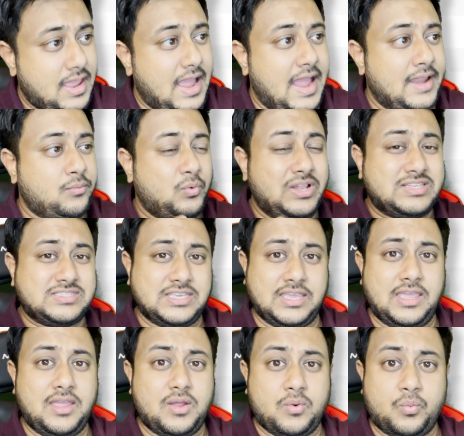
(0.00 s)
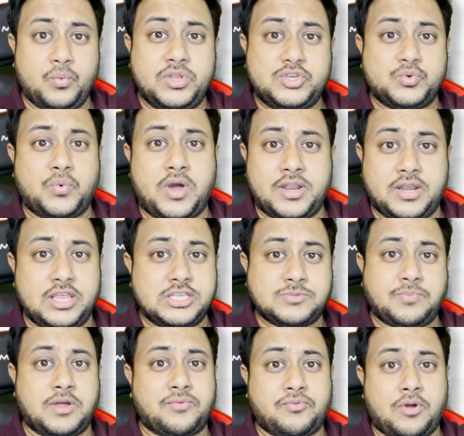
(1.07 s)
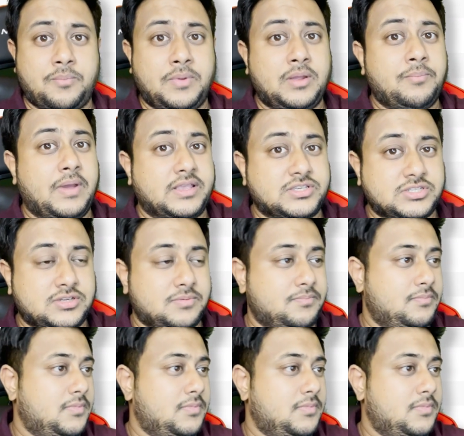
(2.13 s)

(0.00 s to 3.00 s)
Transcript: and we'll see which one is performing best.